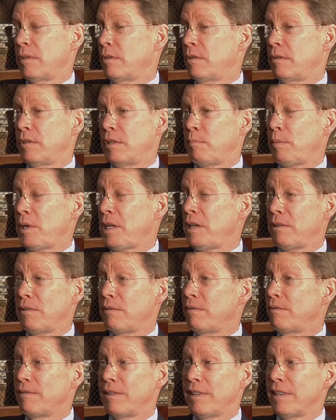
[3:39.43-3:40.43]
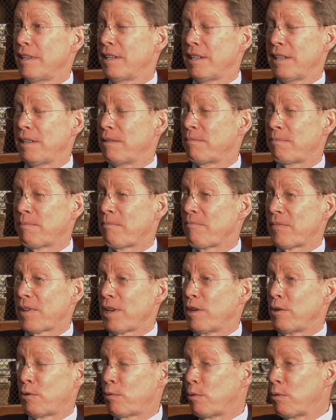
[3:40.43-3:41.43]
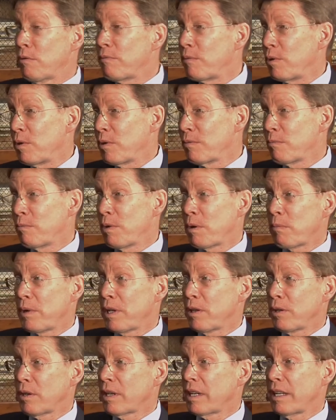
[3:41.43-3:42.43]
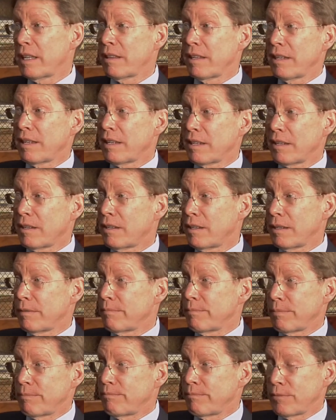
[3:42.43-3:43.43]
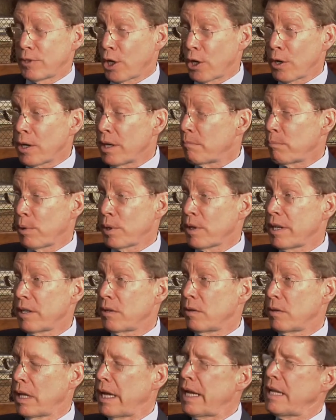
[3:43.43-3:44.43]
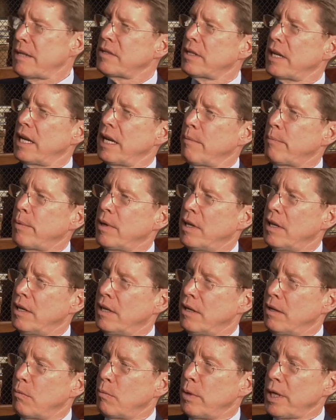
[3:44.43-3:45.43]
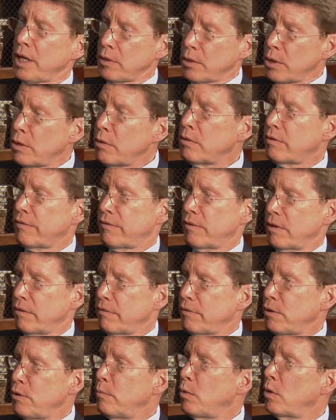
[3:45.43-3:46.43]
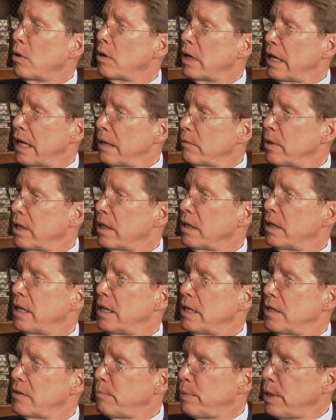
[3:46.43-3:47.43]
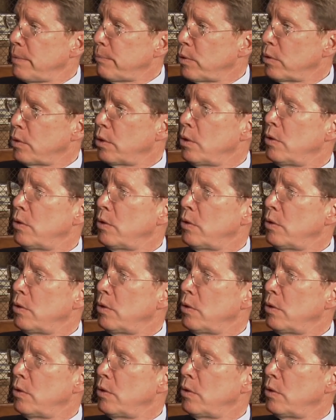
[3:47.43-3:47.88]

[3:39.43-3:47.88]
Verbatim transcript: To be uh, truthful, when we look at the current political landscape, we could use for a few more Henry Clays, people who